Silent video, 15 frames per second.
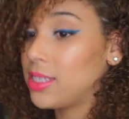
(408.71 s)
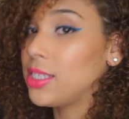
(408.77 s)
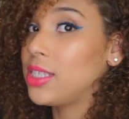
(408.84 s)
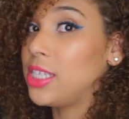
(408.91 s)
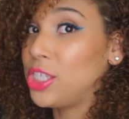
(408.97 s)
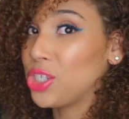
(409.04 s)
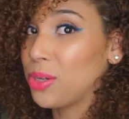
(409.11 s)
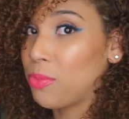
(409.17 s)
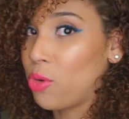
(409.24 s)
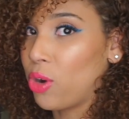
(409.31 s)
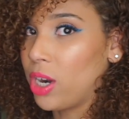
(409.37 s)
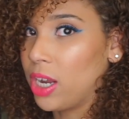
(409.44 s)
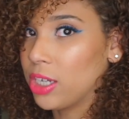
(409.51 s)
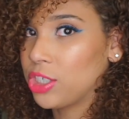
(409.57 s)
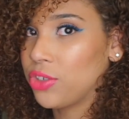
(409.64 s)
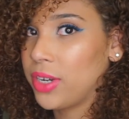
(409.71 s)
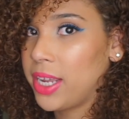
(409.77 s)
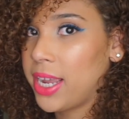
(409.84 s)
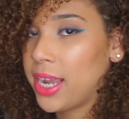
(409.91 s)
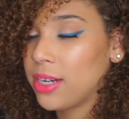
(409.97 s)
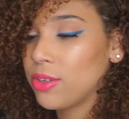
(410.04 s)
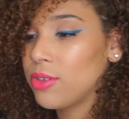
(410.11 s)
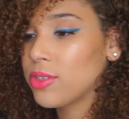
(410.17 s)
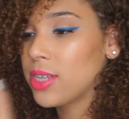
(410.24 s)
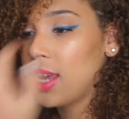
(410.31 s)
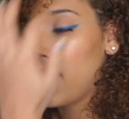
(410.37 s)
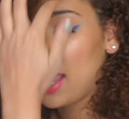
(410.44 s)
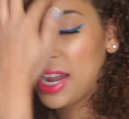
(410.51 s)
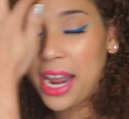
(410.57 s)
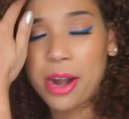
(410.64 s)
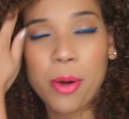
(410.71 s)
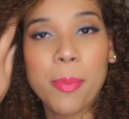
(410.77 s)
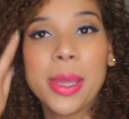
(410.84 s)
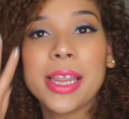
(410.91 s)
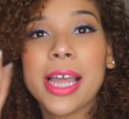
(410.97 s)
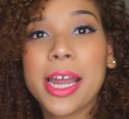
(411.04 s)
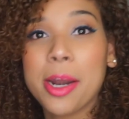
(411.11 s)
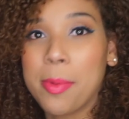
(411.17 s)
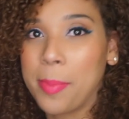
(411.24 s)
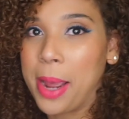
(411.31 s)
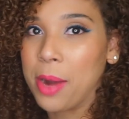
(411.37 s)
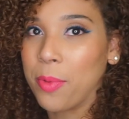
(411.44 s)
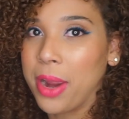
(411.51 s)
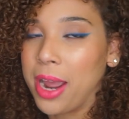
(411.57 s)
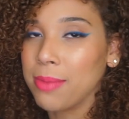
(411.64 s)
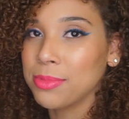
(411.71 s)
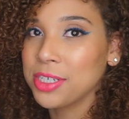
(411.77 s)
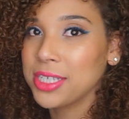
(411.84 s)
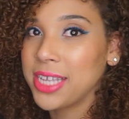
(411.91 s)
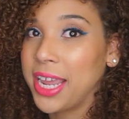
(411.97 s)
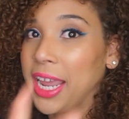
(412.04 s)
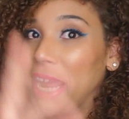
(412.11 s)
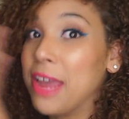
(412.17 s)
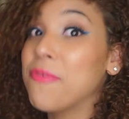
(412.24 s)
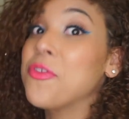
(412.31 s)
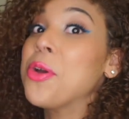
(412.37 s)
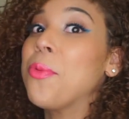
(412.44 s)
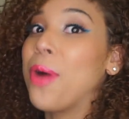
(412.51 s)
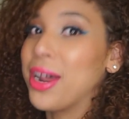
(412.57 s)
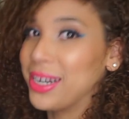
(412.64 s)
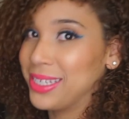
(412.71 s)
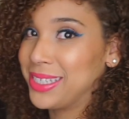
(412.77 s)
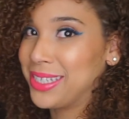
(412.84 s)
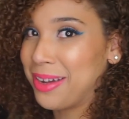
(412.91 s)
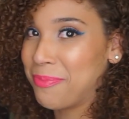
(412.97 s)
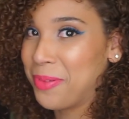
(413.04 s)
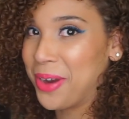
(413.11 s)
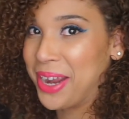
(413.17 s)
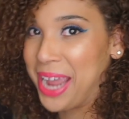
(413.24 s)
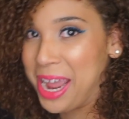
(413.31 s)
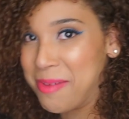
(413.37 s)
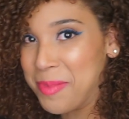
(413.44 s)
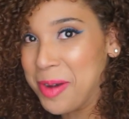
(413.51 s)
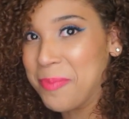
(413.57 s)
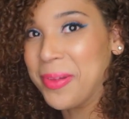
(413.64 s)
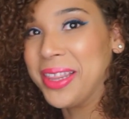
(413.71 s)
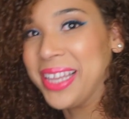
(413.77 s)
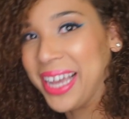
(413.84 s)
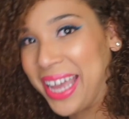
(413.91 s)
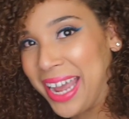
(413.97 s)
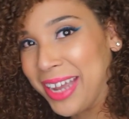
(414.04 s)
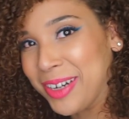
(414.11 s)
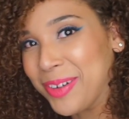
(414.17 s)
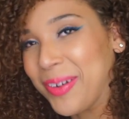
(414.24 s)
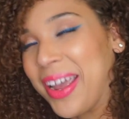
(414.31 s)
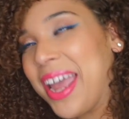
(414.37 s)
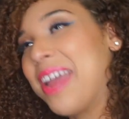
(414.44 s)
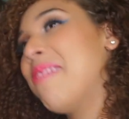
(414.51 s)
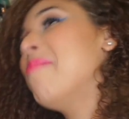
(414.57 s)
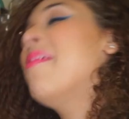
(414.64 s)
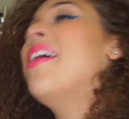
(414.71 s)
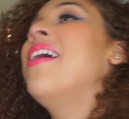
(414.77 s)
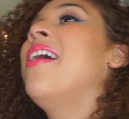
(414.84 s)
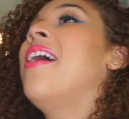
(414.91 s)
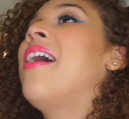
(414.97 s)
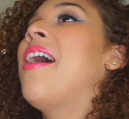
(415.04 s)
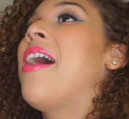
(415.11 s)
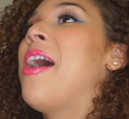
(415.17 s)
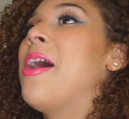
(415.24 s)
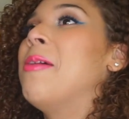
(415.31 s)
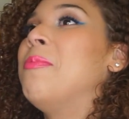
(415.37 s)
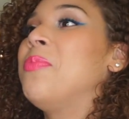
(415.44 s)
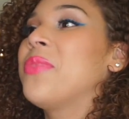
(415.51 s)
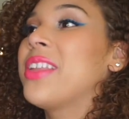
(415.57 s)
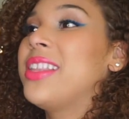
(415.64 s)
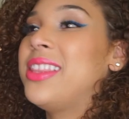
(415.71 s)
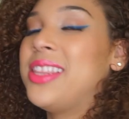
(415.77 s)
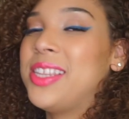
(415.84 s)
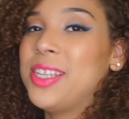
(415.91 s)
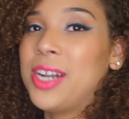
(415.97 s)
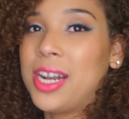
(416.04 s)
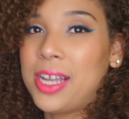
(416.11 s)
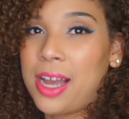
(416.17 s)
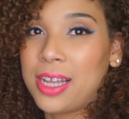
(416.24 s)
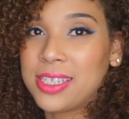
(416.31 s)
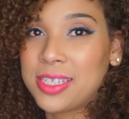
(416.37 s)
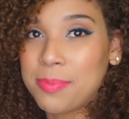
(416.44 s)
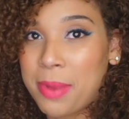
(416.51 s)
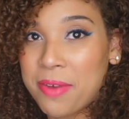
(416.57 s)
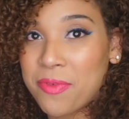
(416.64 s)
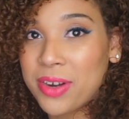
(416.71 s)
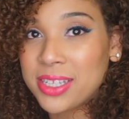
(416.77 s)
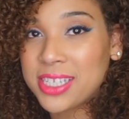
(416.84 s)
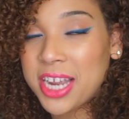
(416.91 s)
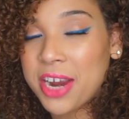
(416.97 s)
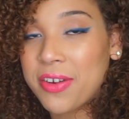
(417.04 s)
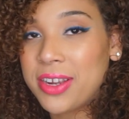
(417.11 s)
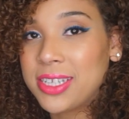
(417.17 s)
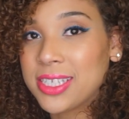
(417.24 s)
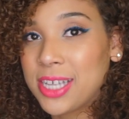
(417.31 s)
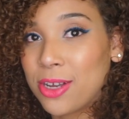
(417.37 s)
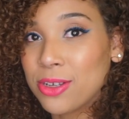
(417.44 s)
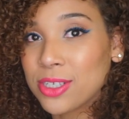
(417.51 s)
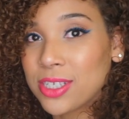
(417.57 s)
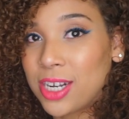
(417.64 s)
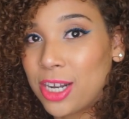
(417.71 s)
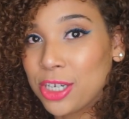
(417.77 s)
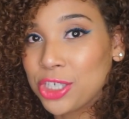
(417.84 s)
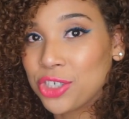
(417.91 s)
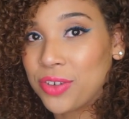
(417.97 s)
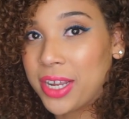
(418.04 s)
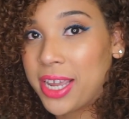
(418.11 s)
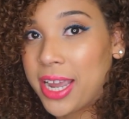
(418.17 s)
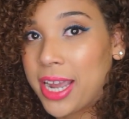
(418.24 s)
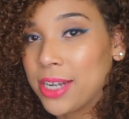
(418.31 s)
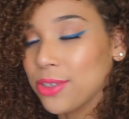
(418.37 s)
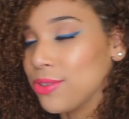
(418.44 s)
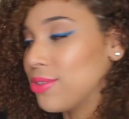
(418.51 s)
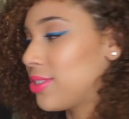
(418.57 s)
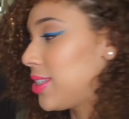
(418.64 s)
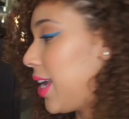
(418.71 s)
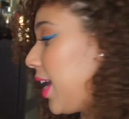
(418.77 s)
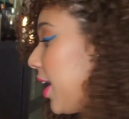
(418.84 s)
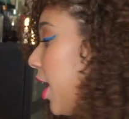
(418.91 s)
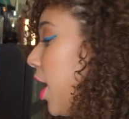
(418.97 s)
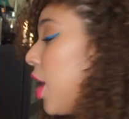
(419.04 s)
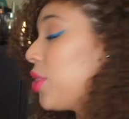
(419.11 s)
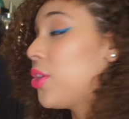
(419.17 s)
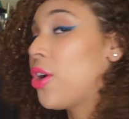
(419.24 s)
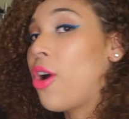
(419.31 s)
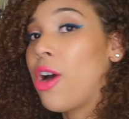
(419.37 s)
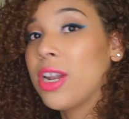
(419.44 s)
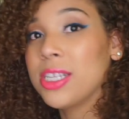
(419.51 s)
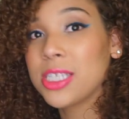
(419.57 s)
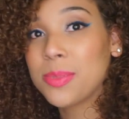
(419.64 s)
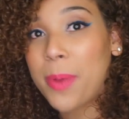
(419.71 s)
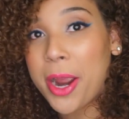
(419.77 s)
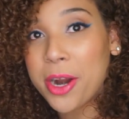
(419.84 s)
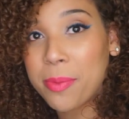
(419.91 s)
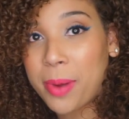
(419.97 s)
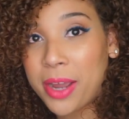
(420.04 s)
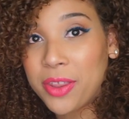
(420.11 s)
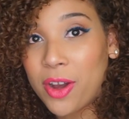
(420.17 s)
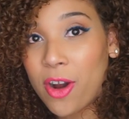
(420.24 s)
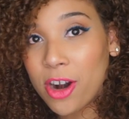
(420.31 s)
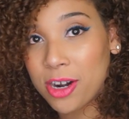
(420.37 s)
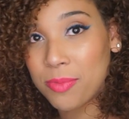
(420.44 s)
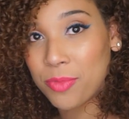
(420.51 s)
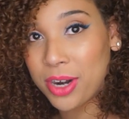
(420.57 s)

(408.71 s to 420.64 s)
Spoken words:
these are more luxury candles, and I don't mean that in a bad way. I'm just saying, if you want to step your game up in the candle game, my friend Teri sells luxury candles, and they're all inspired by the Harlem